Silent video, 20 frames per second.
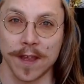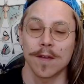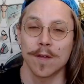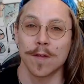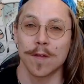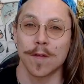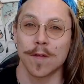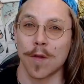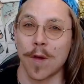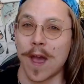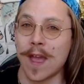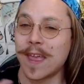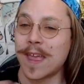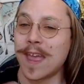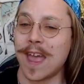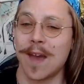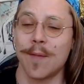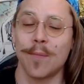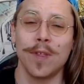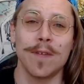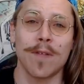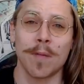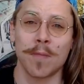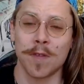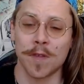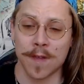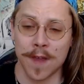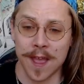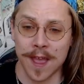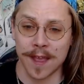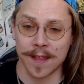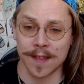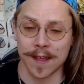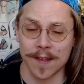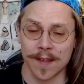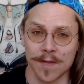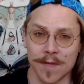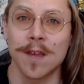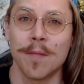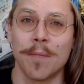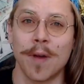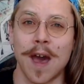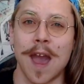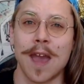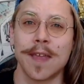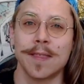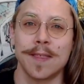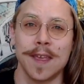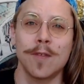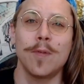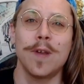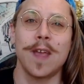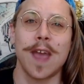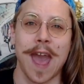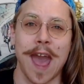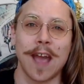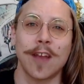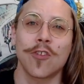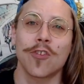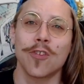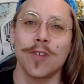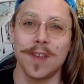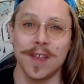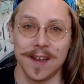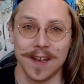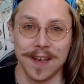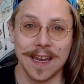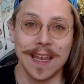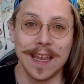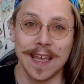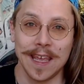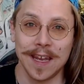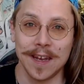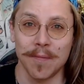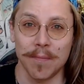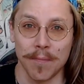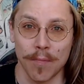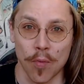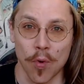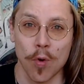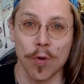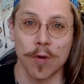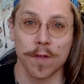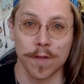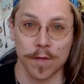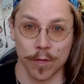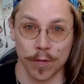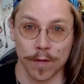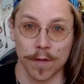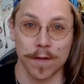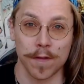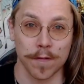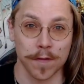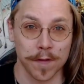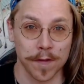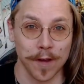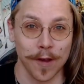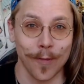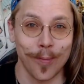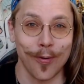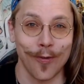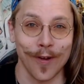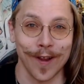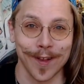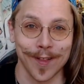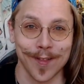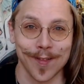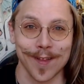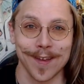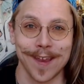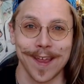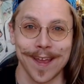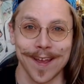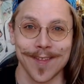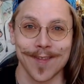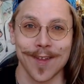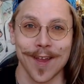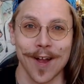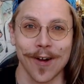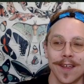So I can't believe I'm saying this, but I think we actually need more sources of skill points in ESO.